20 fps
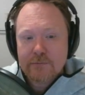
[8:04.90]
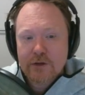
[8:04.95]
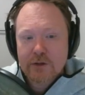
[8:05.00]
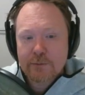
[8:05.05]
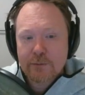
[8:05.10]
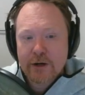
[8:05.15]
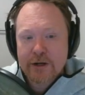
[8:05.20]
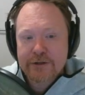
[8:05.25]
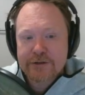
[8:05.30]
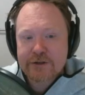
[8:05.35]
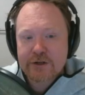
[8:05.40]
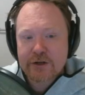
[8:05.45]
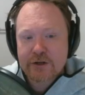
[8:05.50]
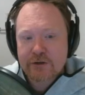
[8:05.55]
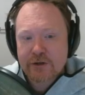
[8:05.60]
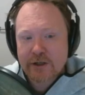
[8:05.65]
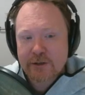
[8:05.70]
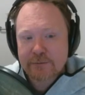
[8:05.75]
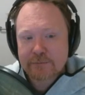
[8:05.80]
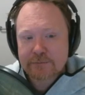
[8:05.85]
the brain
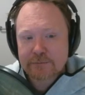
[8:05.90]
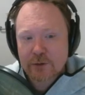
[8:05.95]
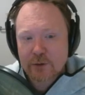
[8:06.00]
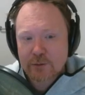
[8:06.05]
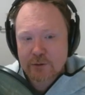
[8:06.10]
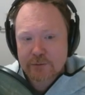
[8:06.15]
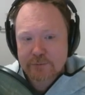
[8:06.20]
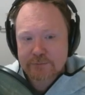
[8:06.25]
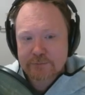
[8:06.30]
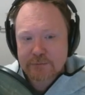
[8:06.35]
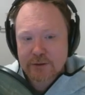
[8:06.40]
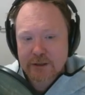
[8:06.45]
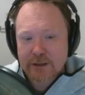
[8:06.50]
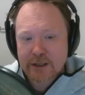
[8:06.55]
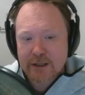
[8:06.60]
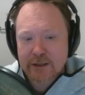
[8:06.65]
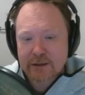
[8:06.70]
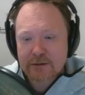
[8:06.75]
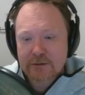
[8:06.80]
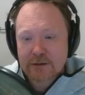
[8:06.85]
surgery problem,
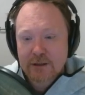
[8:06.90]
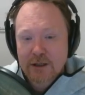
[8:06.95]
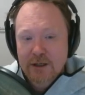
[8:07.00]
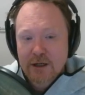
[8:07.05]
okay?